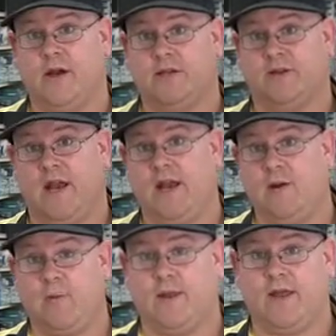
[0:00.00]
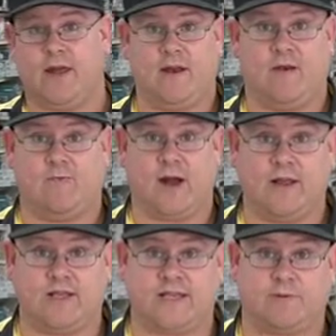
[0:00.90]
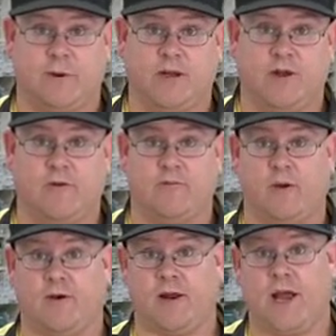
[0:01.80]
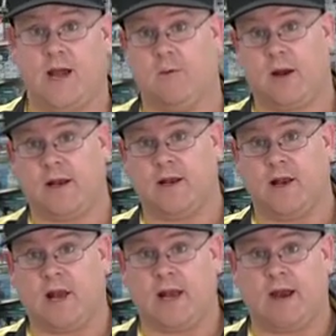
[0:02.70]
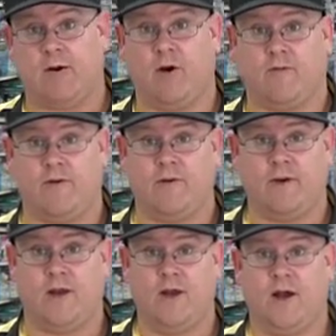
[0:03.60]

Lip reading: So anyone that ran the 6.2 is wondering, hey, what can I carry over to it?